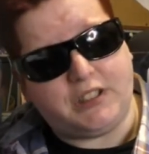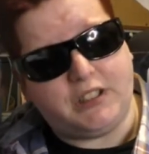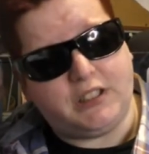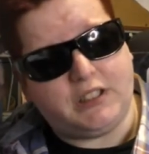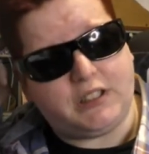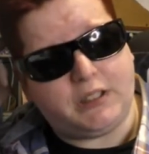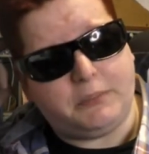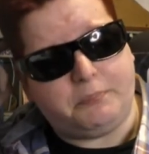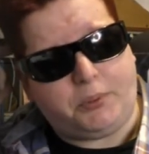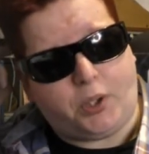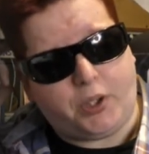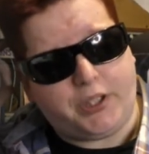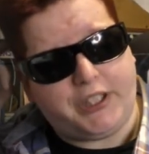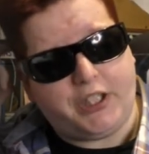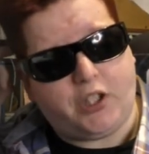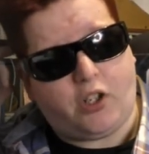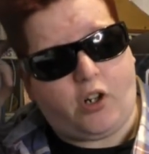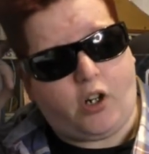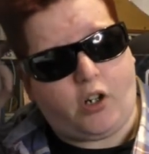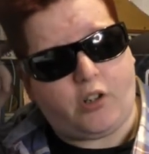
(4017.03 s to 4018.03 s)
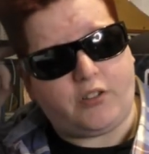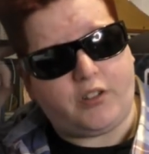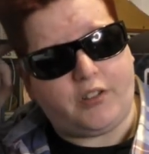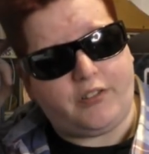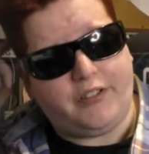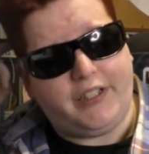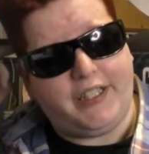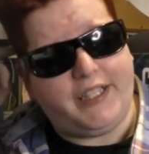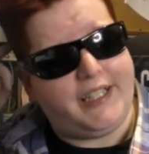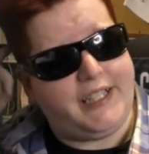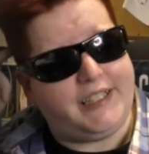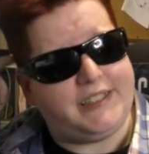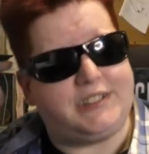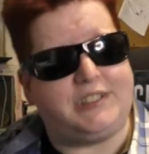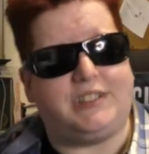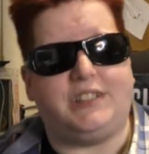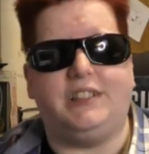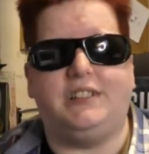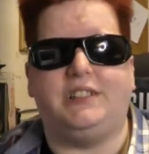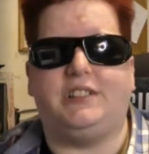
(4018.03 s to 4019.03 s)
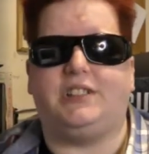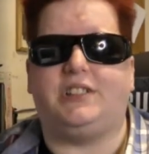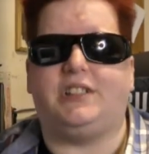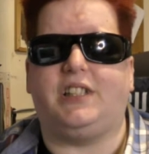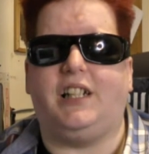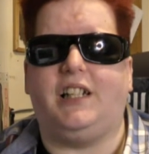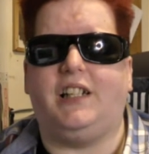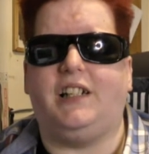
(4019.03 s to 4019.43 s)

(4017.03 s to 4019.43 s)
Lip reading: The body horror in this is